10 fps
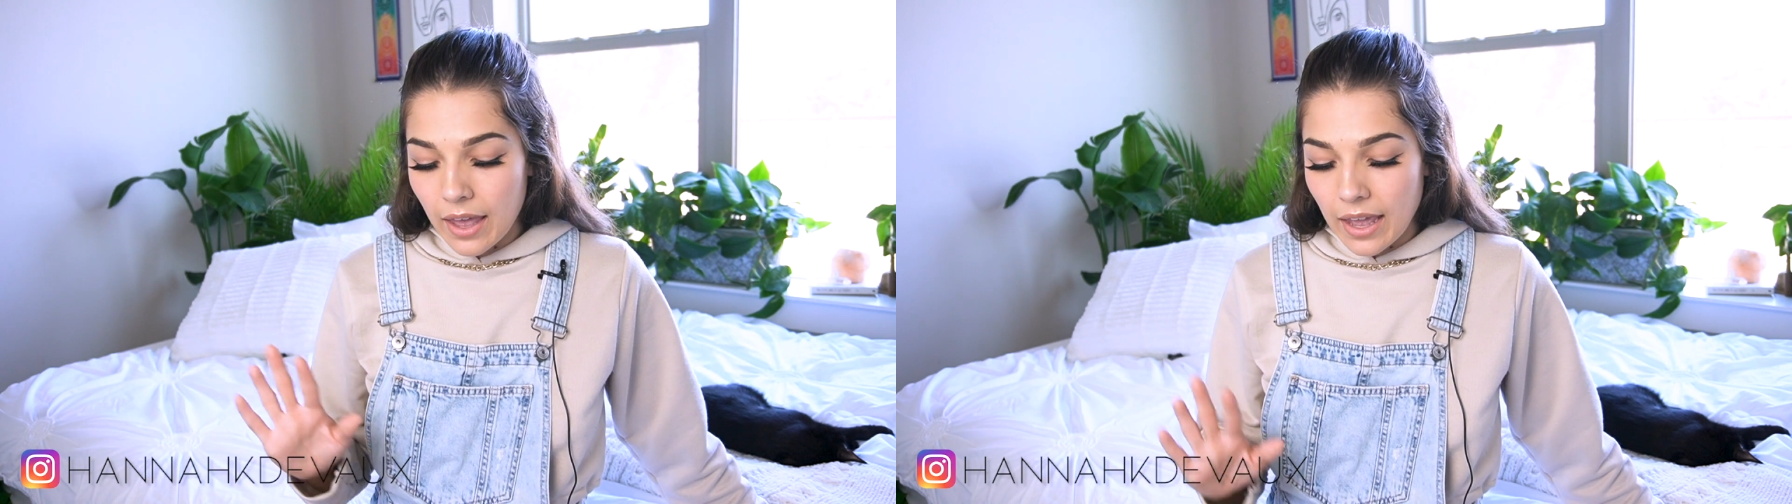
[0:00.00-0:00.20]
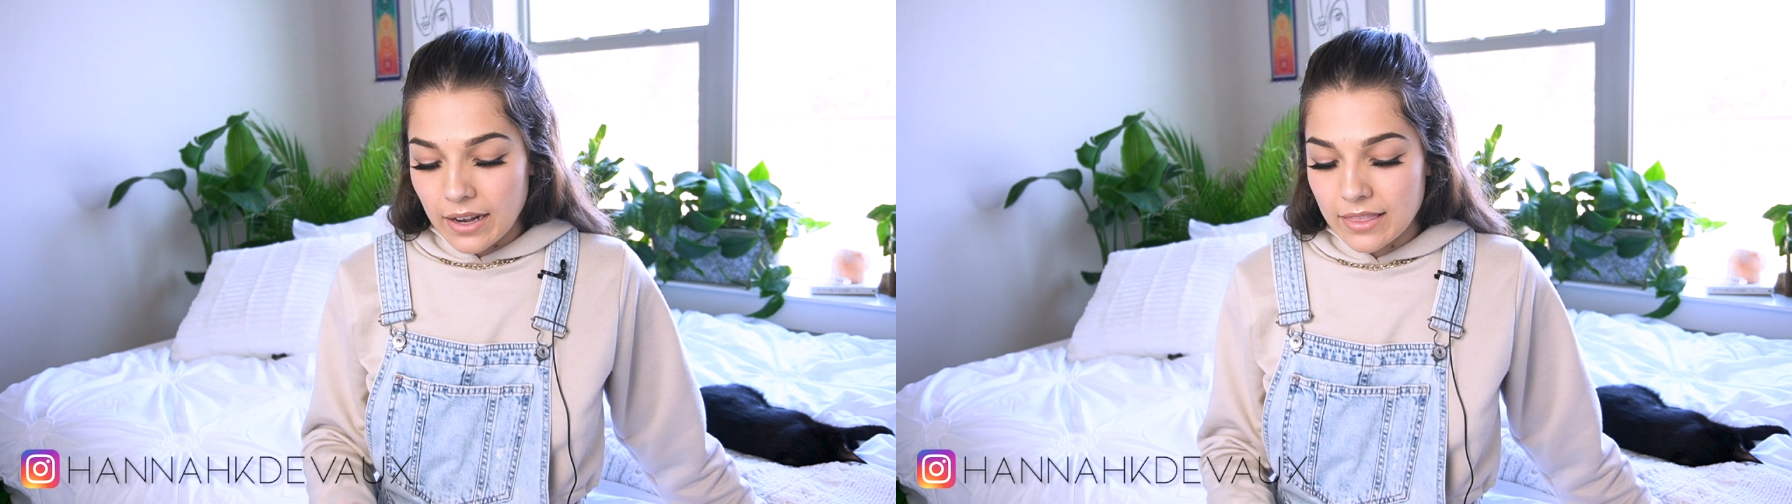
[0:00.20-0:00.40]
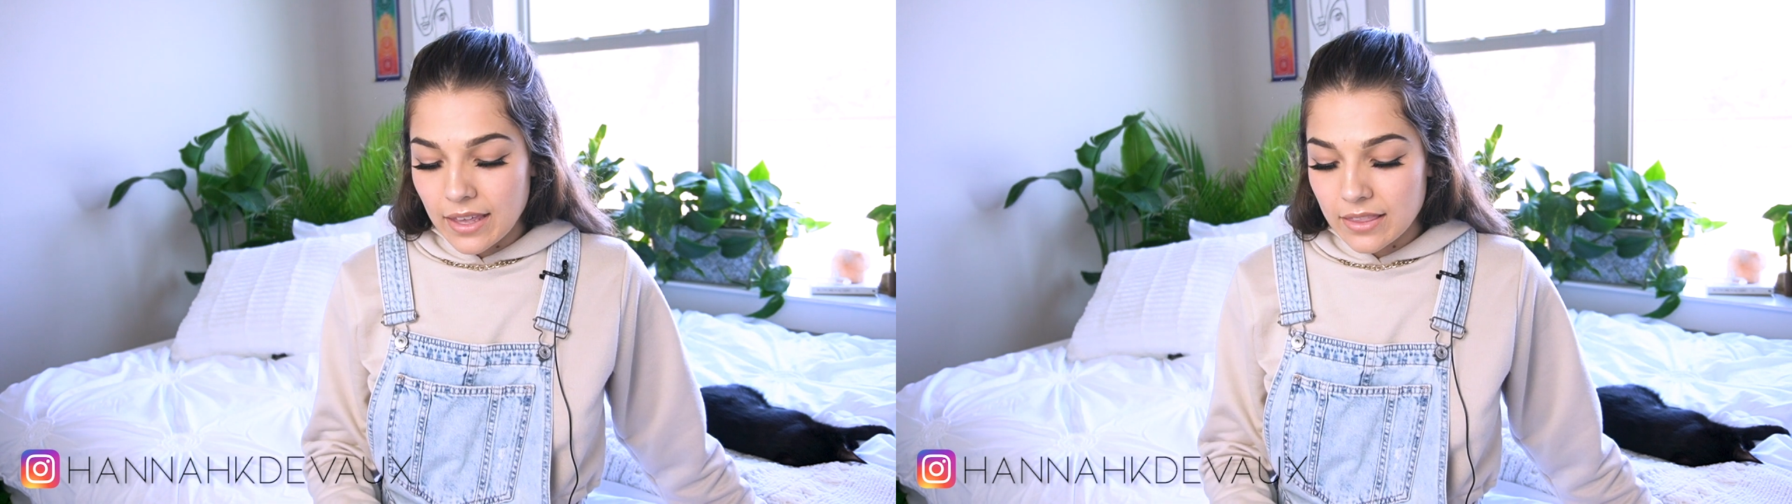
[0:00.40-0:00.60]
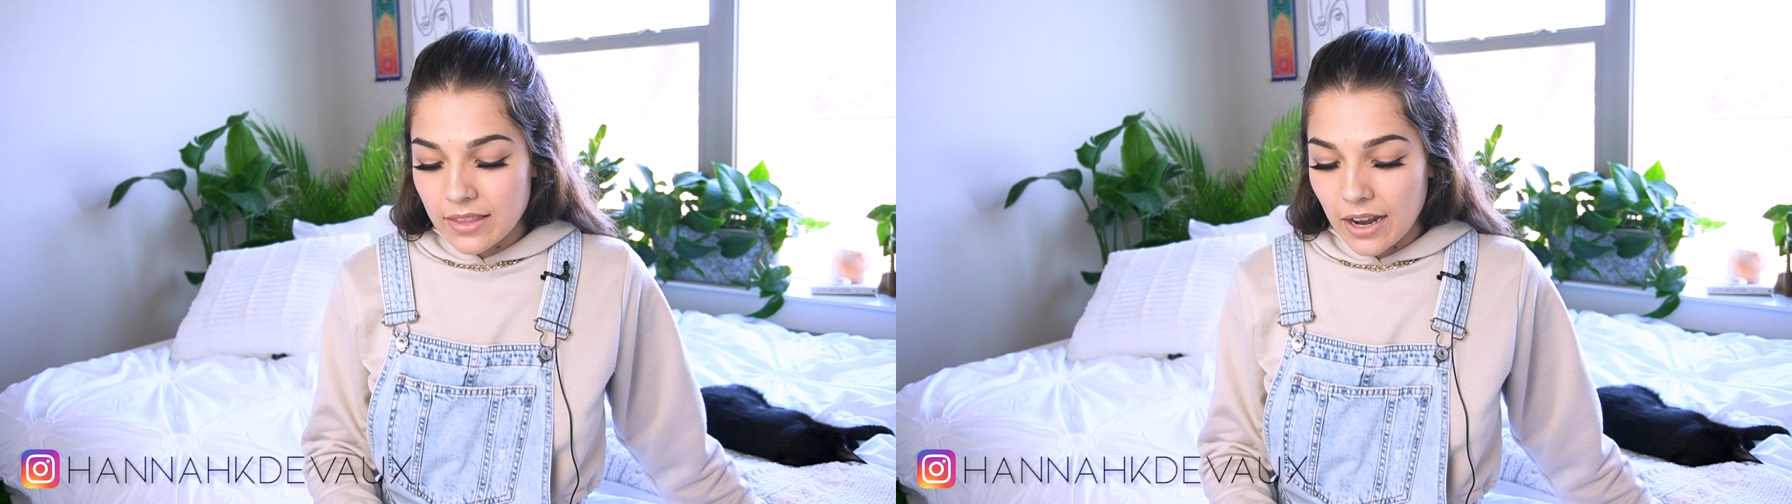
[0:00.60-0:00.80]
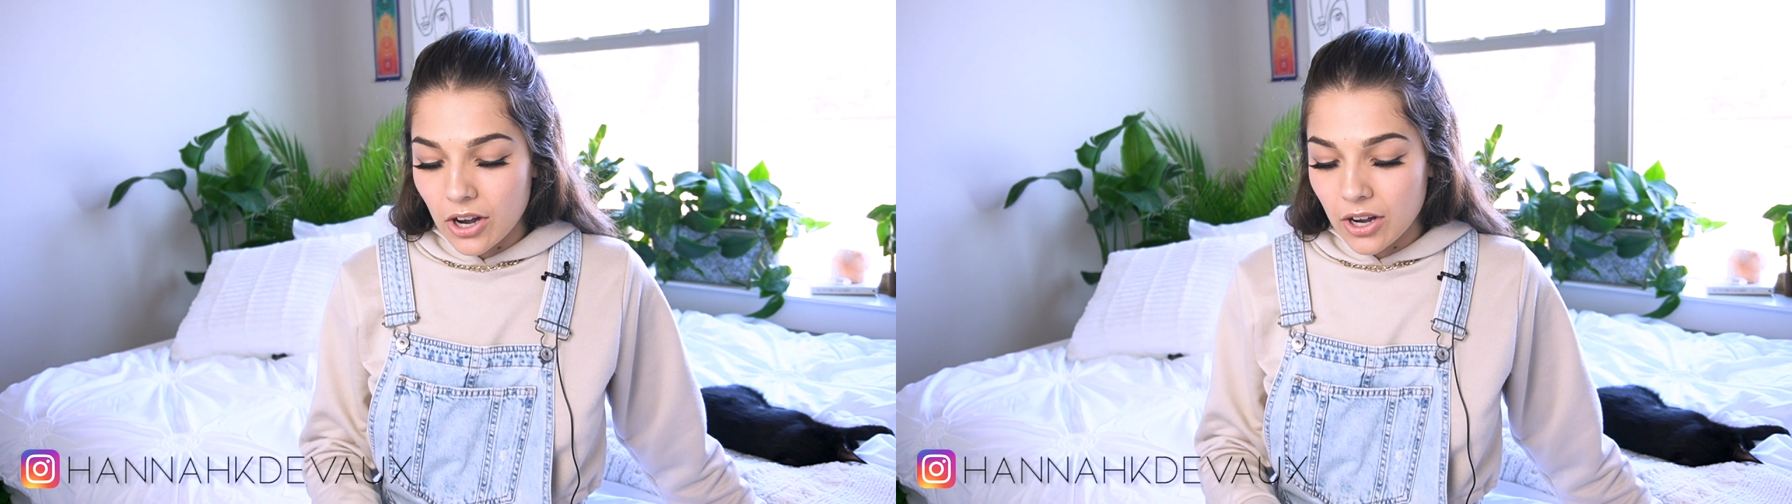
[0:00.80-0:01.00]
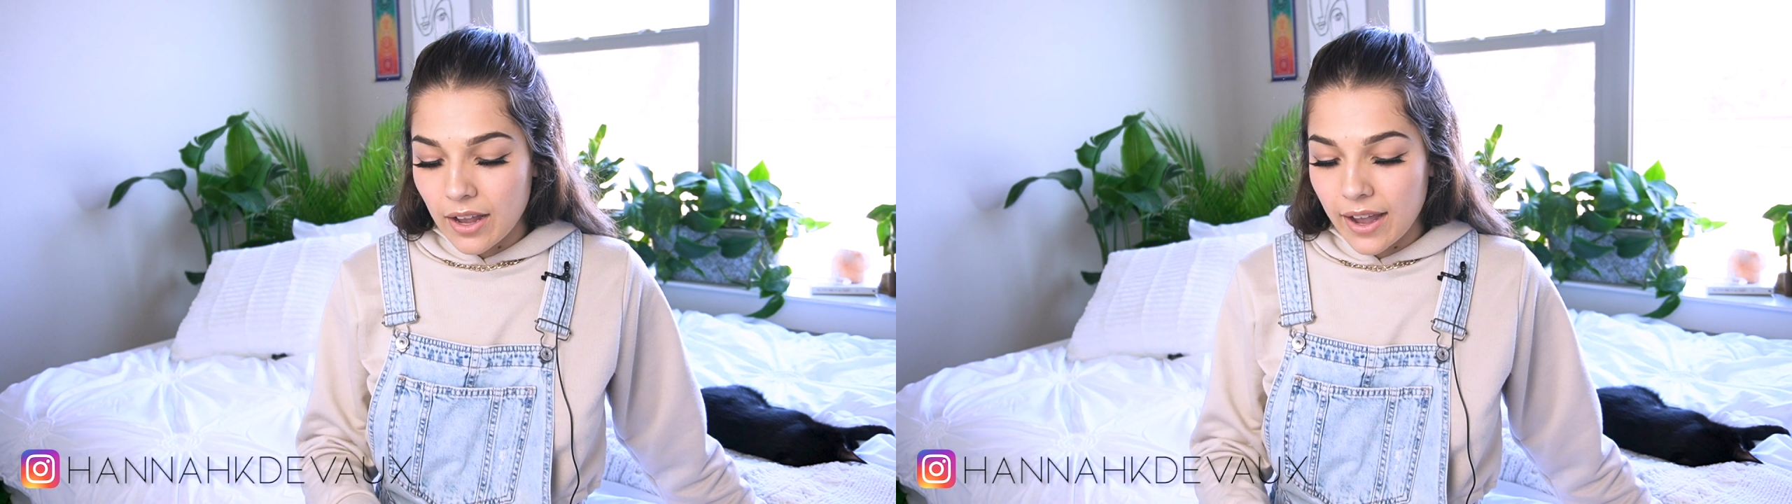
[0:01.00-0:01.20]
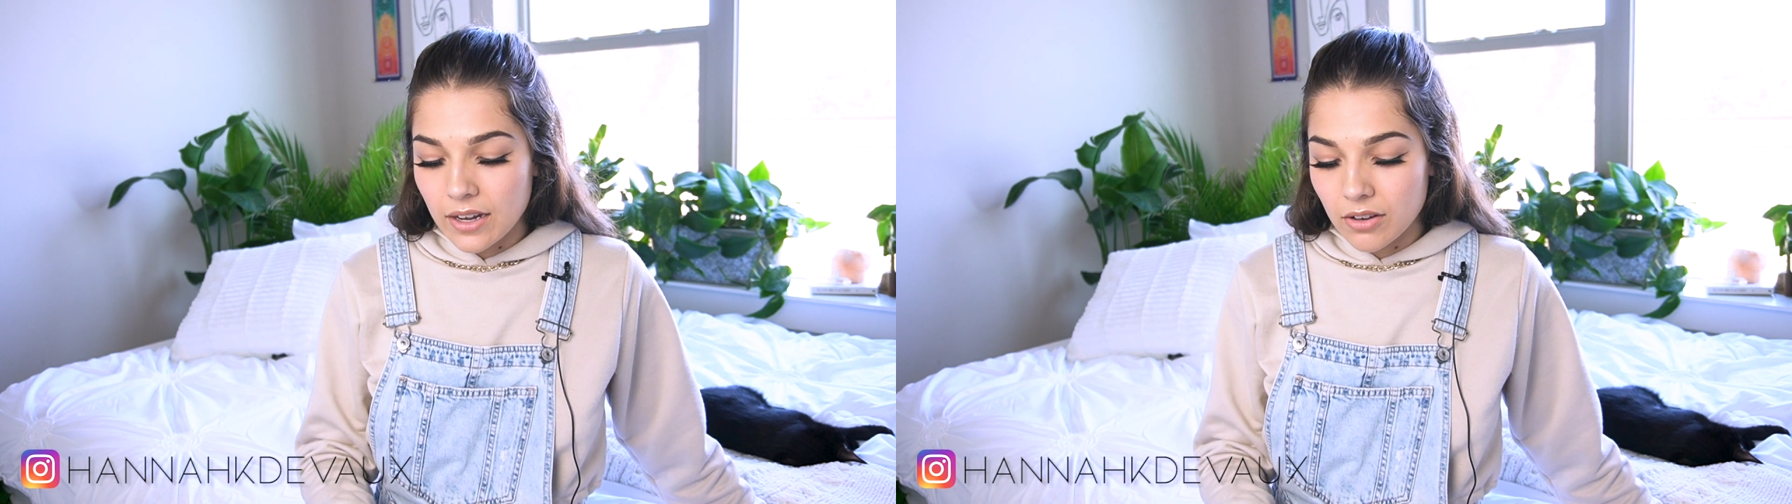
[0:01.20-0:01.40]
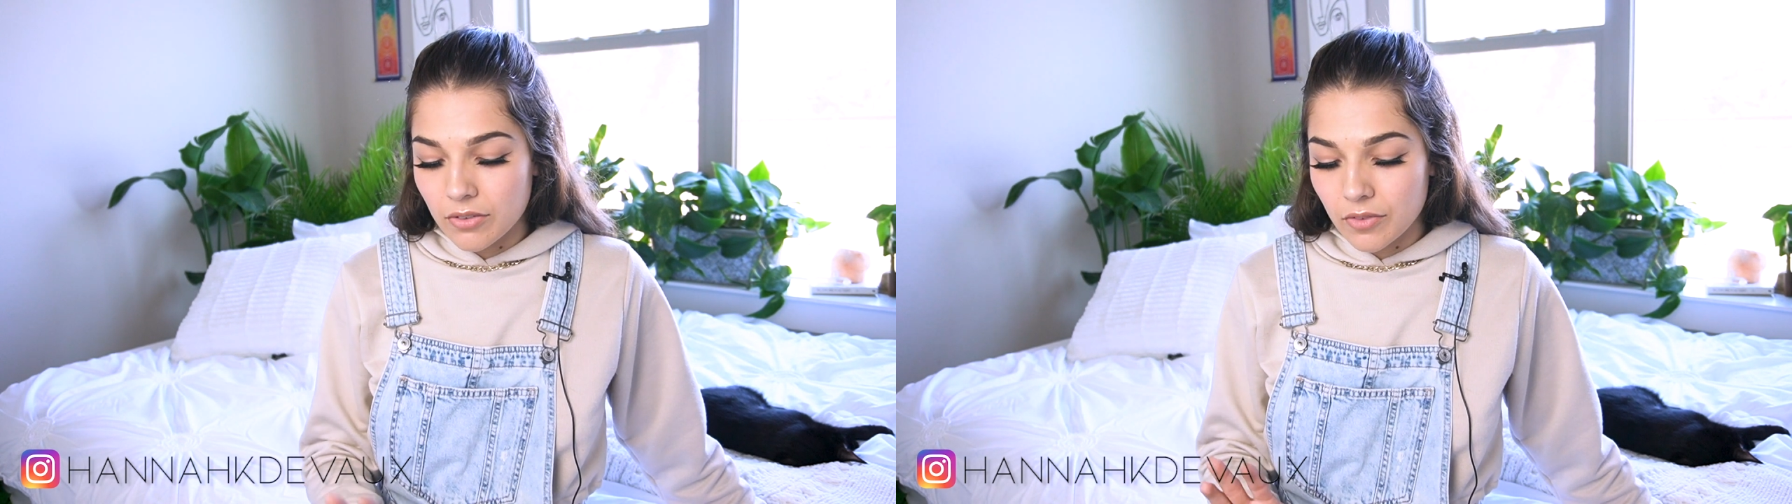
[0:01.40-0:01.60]
and I think they're
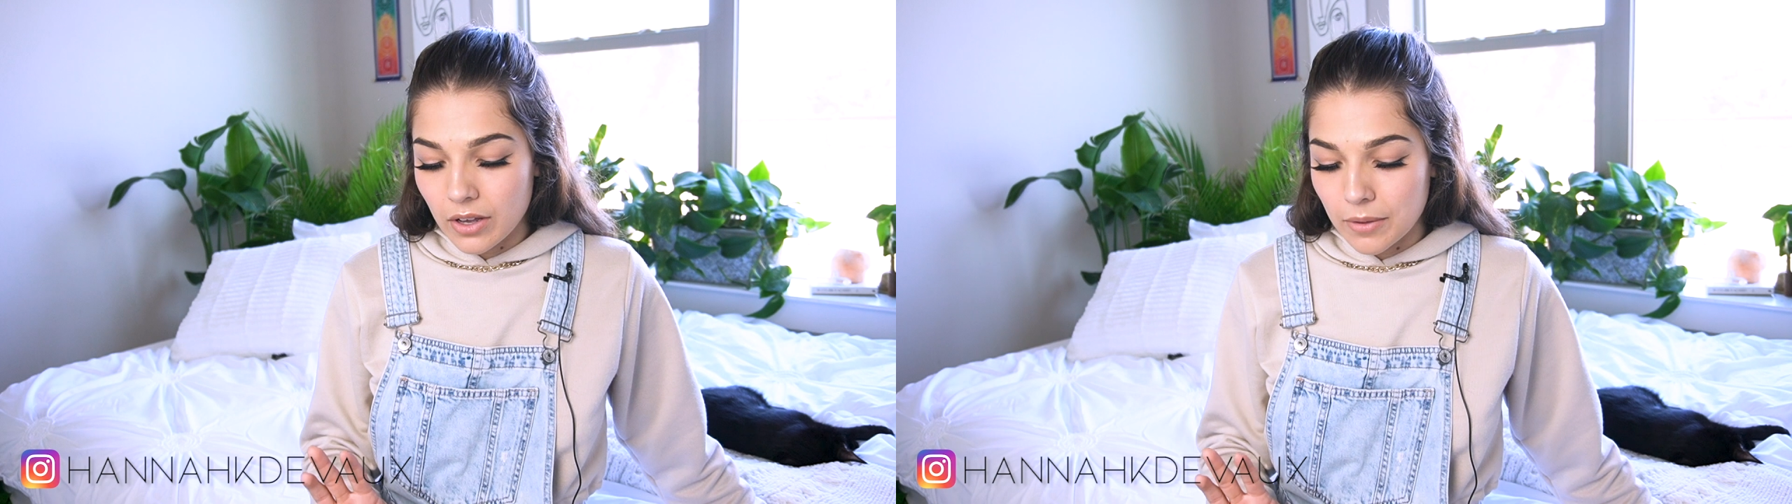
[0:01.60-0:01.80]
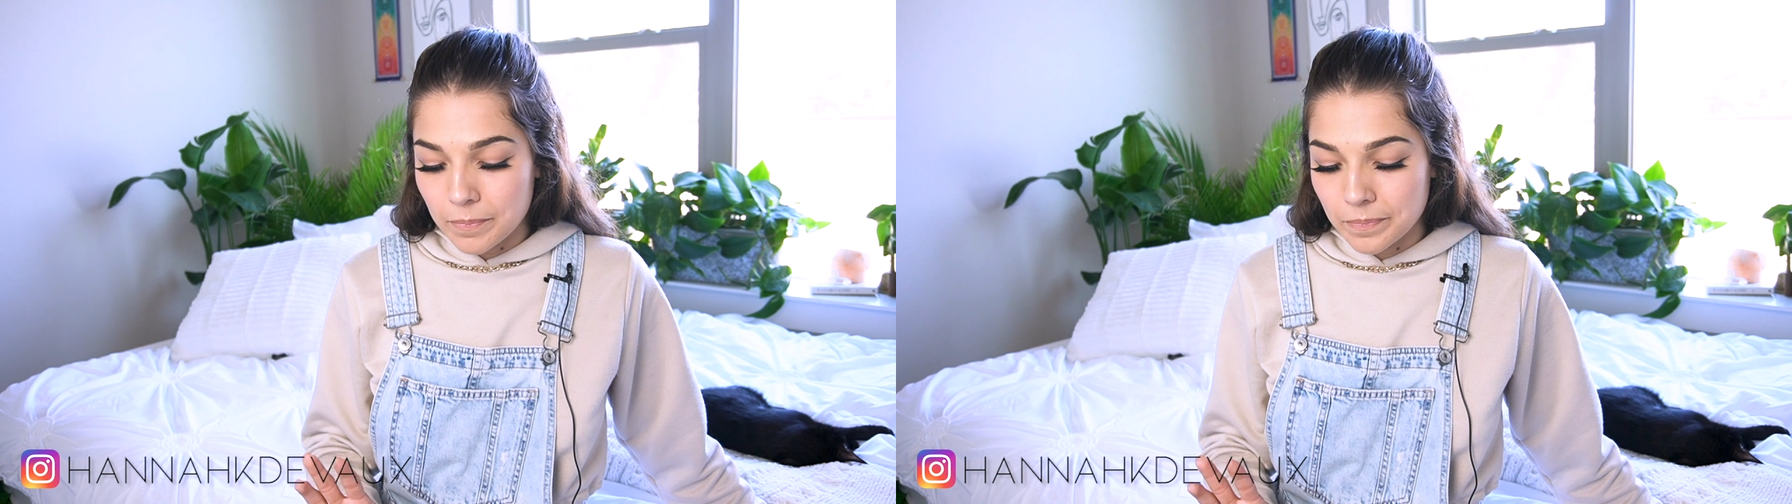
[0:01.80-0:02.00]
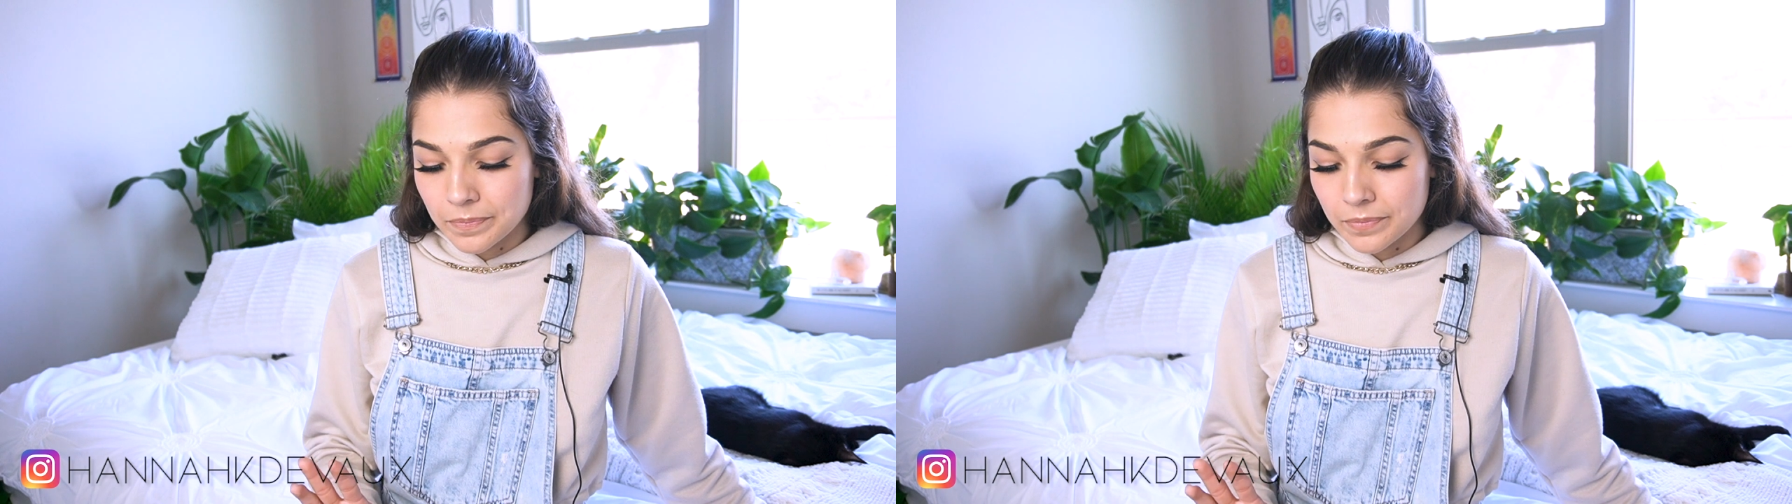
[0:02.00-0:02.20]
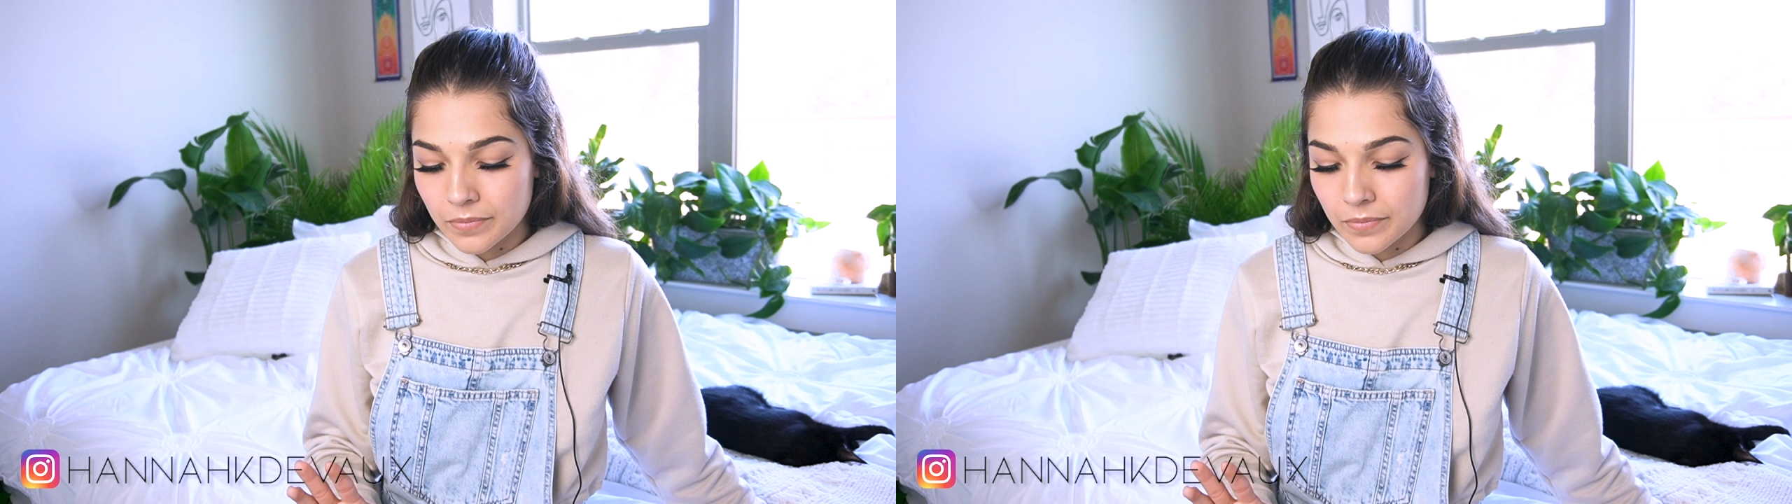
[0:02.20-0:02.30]
kind of um,